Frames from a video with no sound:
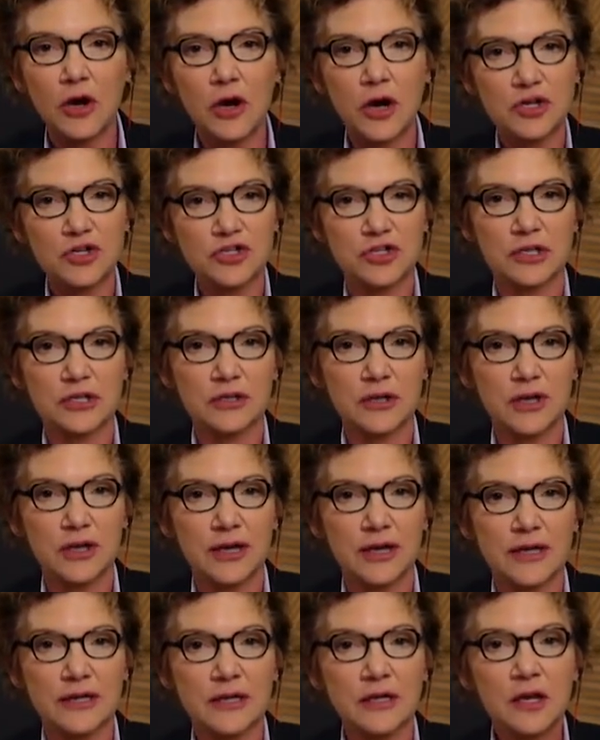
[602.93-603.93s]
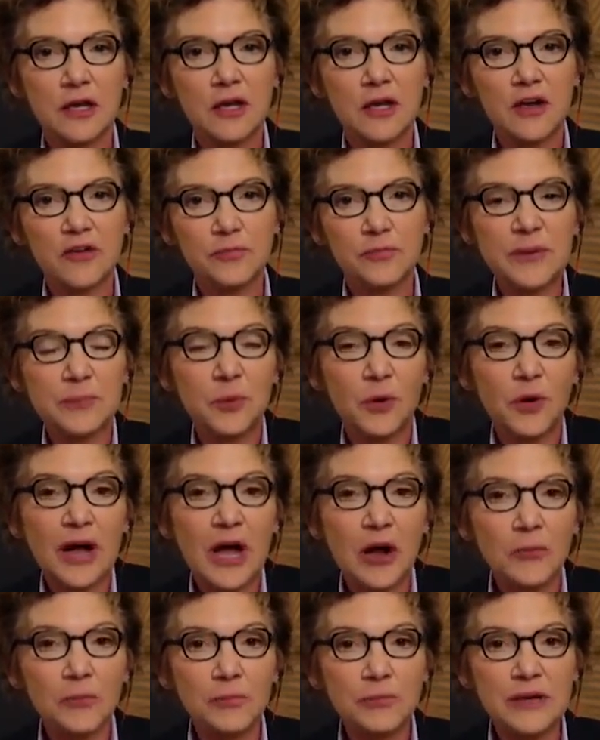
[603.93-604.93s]
auction line of people
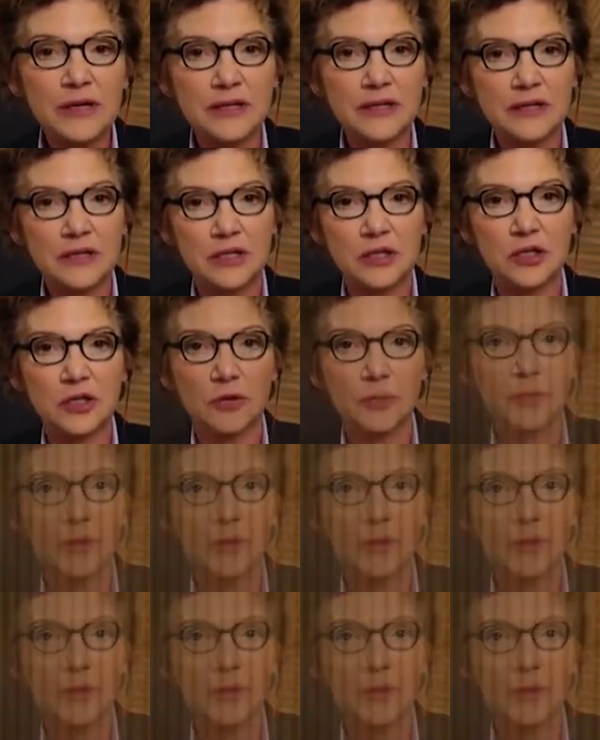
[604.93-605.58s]
outbidding you